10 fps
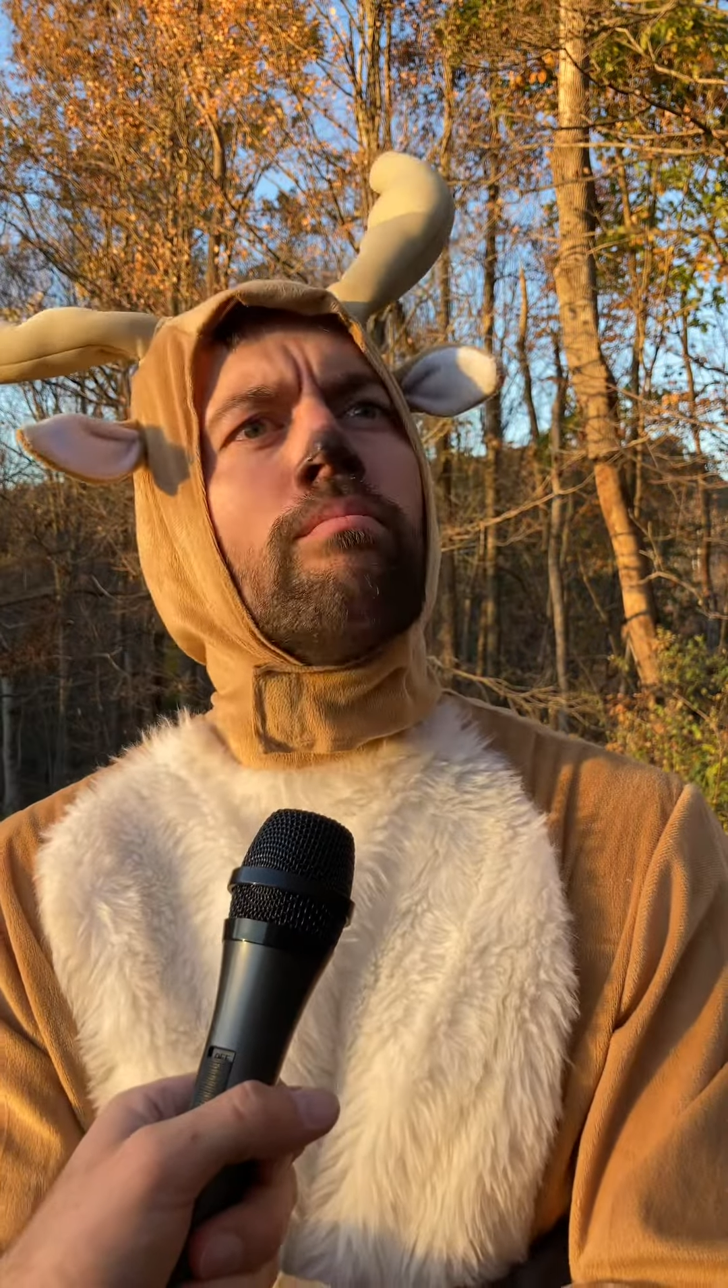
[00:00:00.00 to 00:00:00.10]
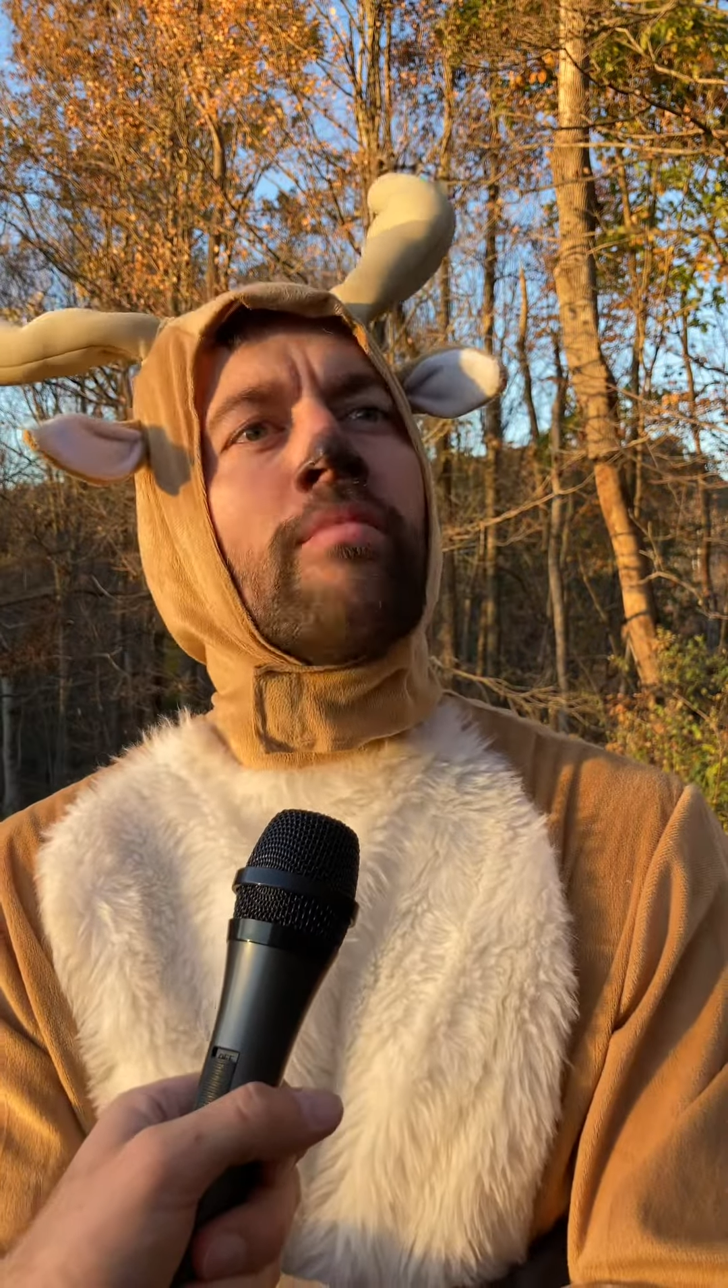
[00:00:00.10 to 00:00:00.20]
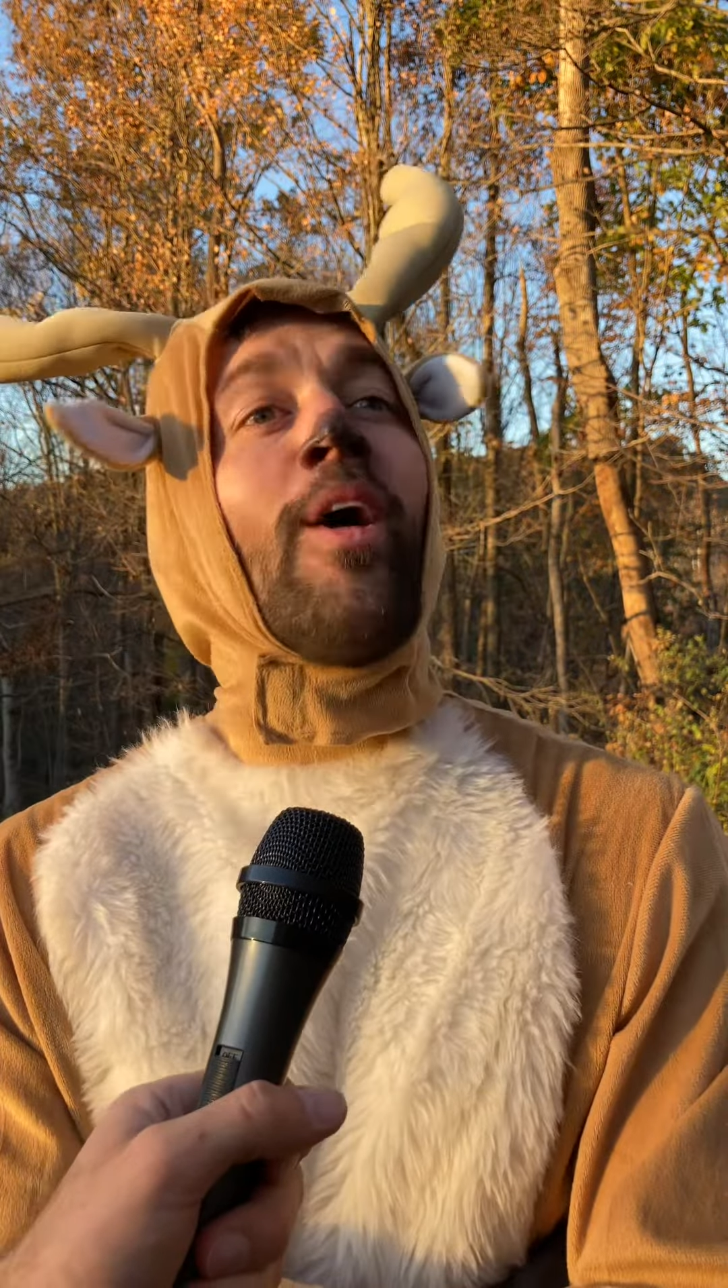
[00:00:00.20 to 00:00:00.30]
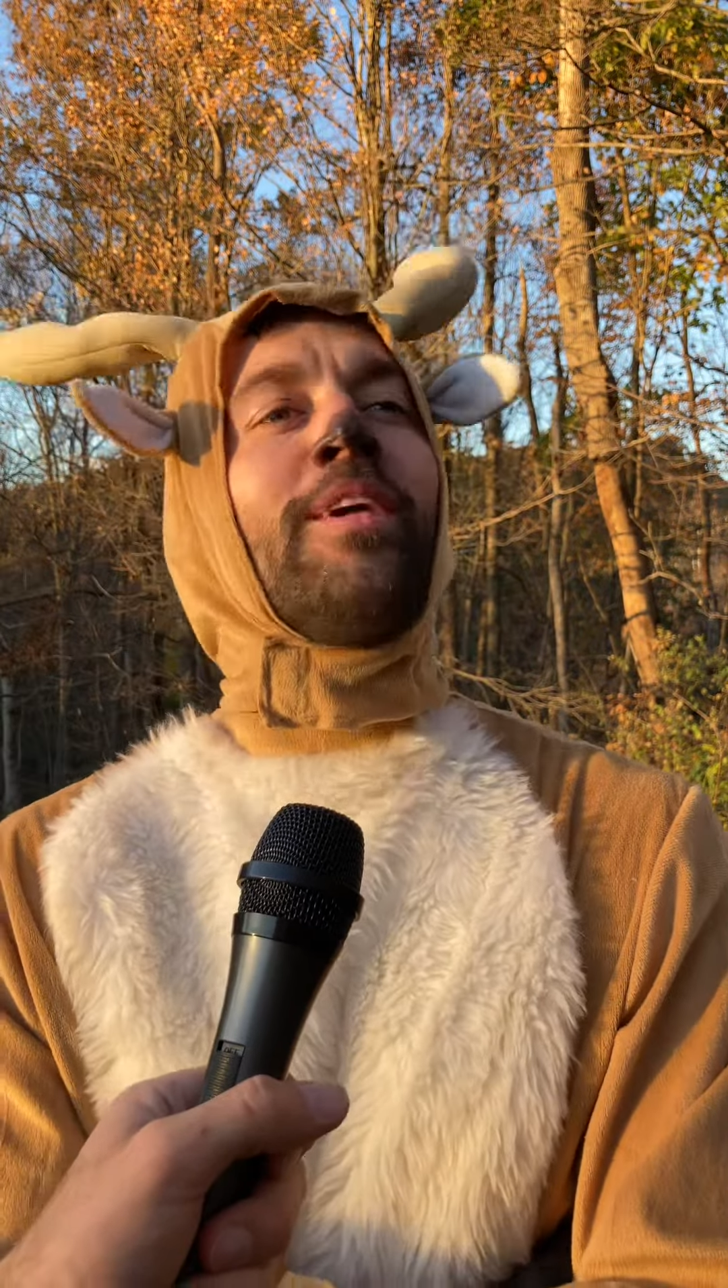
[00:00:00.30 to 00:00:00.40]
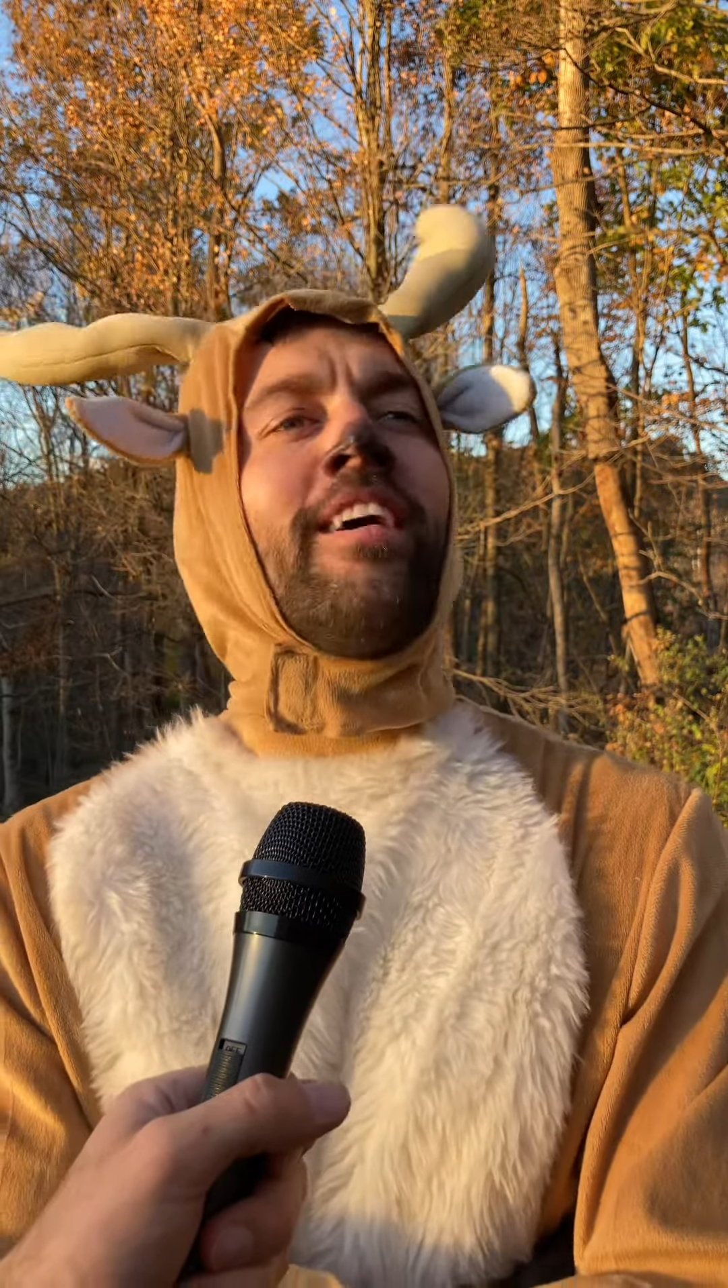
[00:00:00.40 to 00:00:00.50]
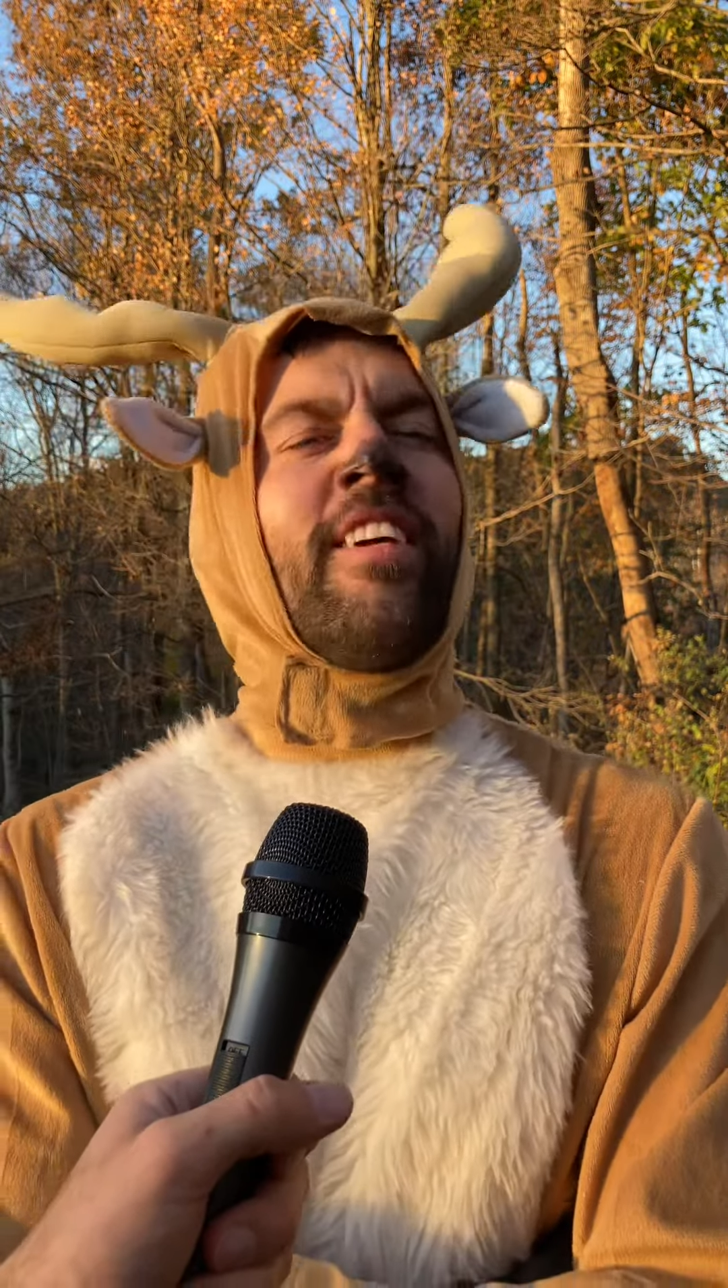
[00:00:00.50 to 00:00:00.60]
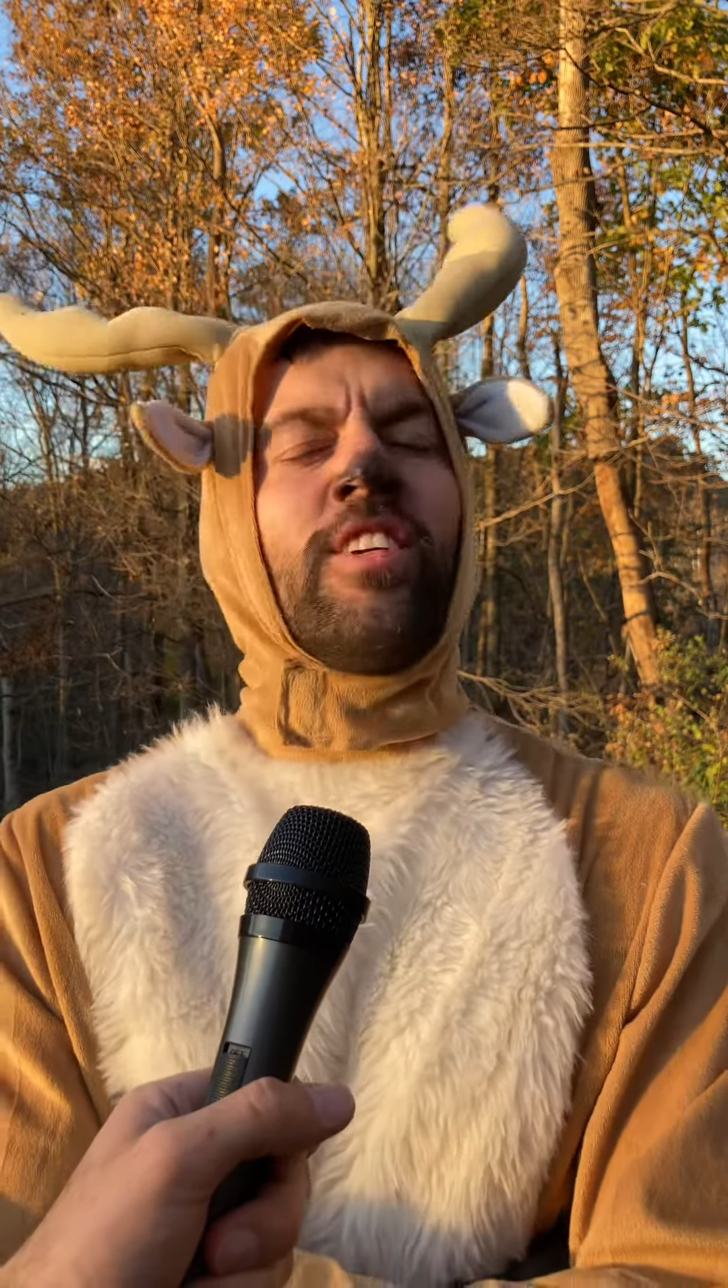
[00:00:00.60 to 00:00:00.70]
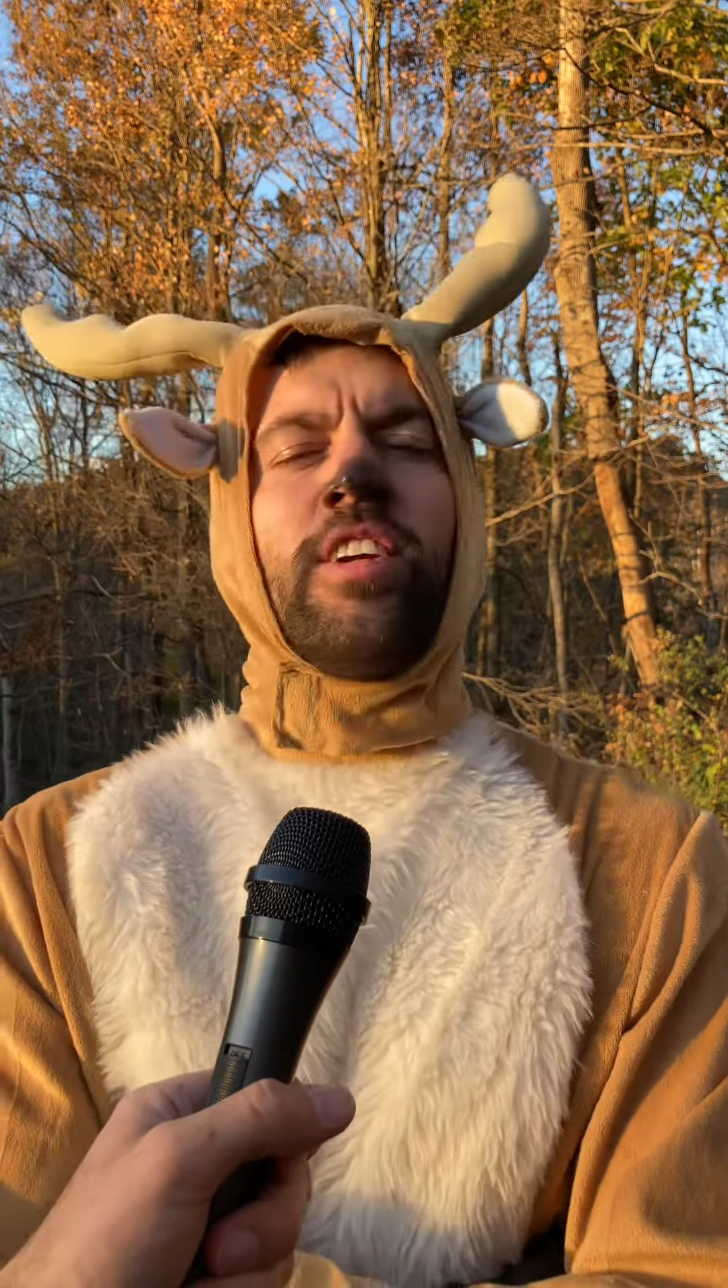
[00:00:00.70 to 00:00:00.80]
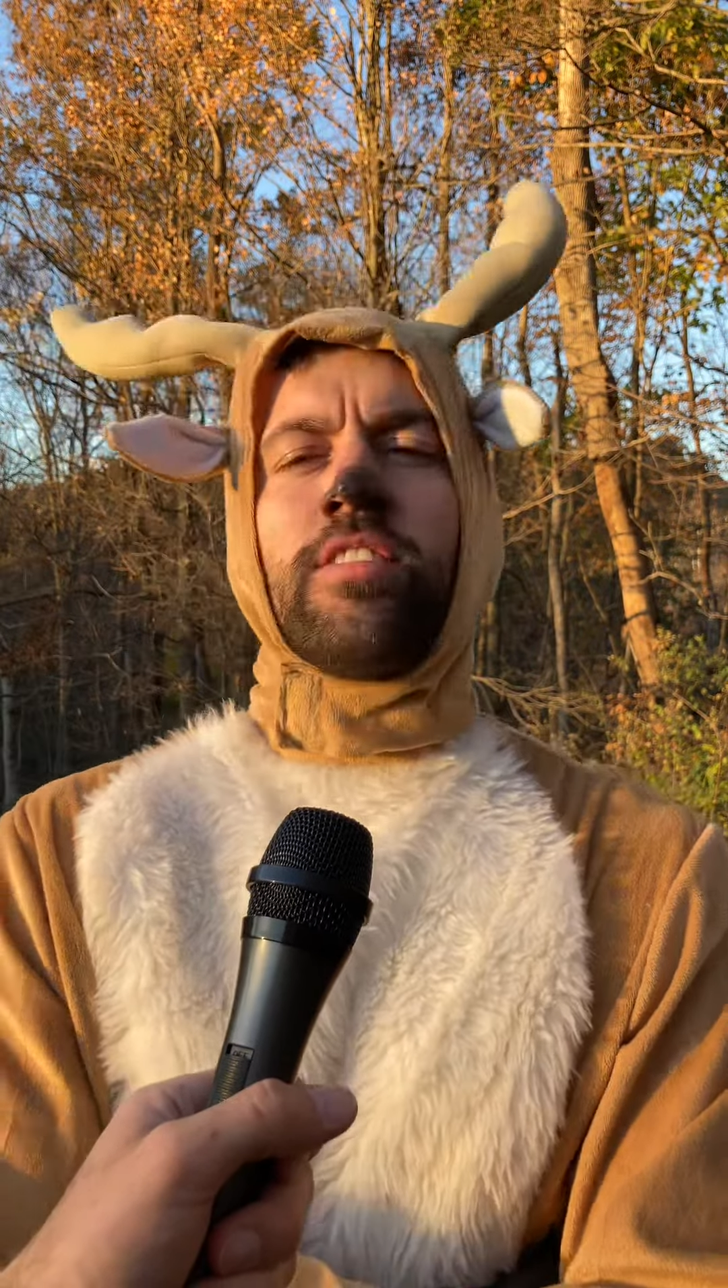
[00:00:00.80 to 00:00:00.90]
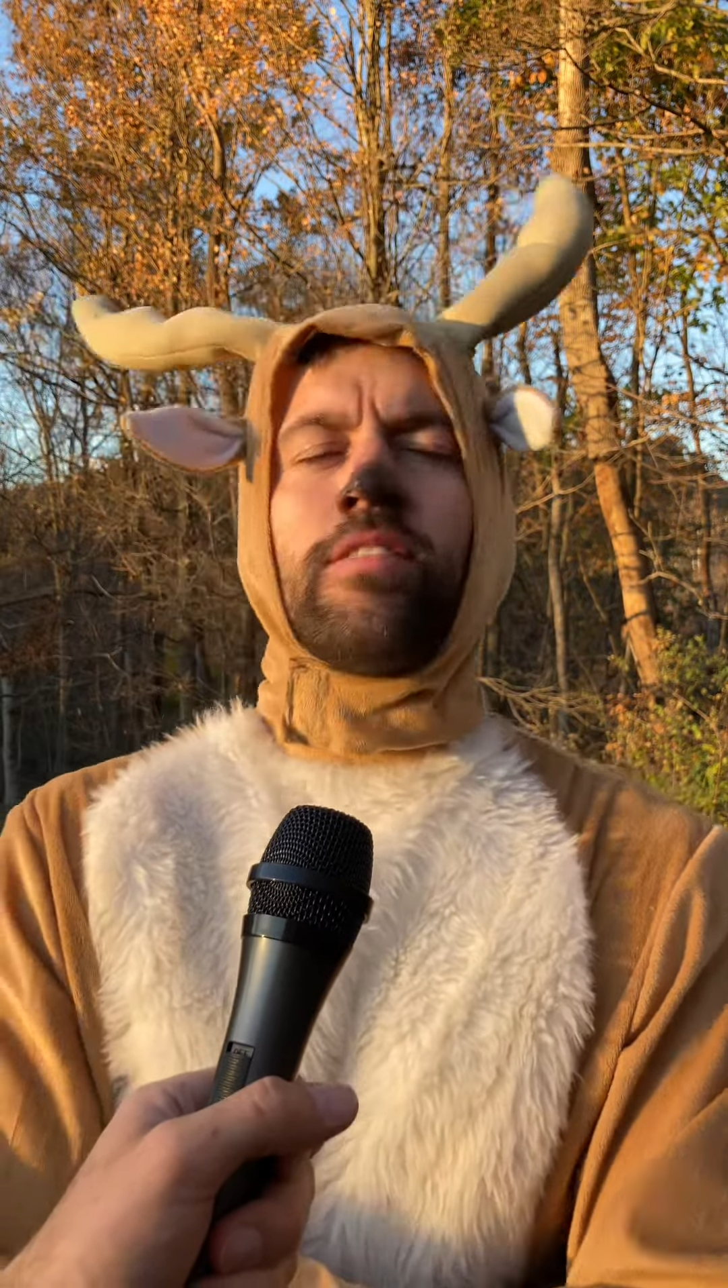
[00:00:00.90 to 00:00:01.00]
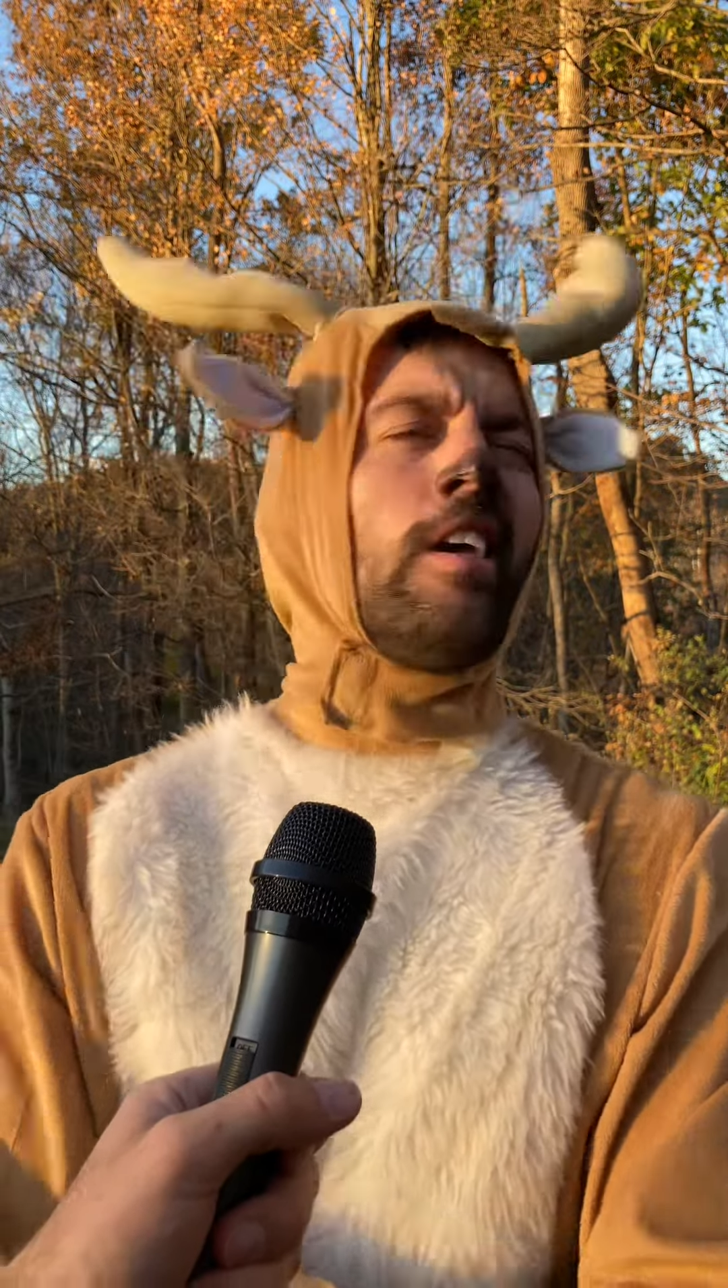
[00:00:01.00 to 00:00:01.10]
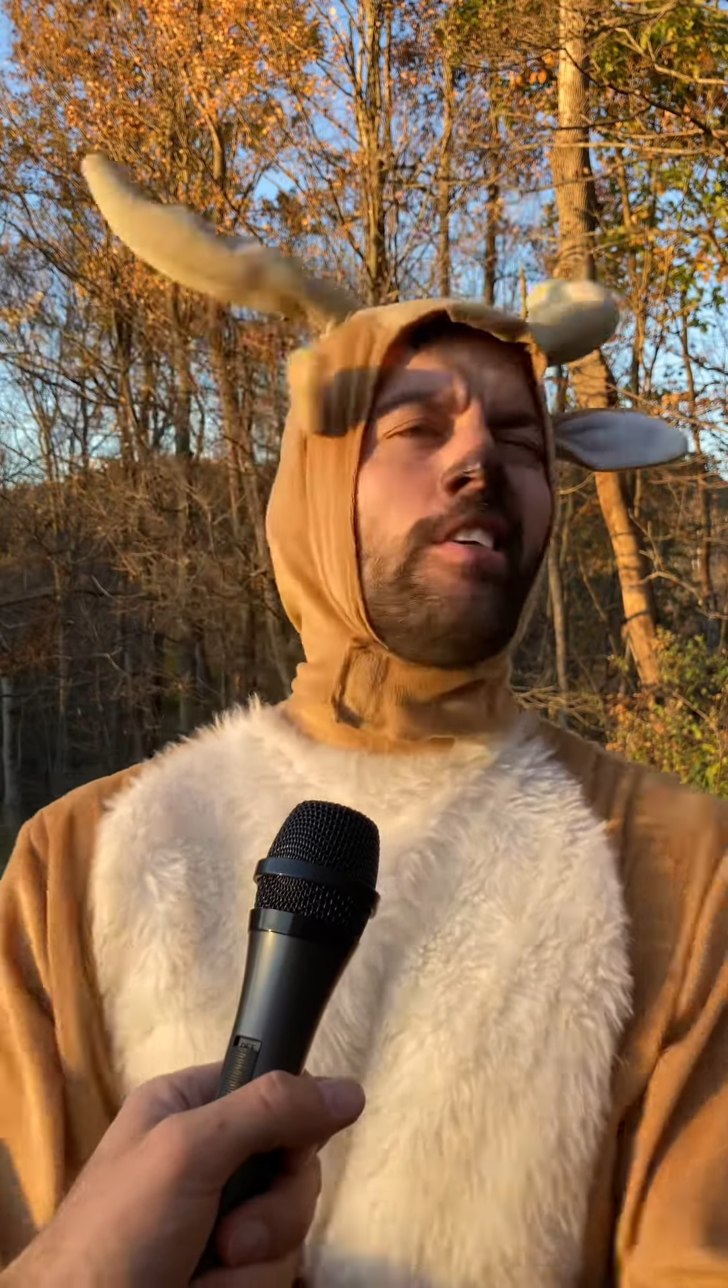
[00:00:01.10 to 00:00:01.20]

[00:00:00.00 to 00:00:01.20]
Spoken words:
Oh, yeah, there she is.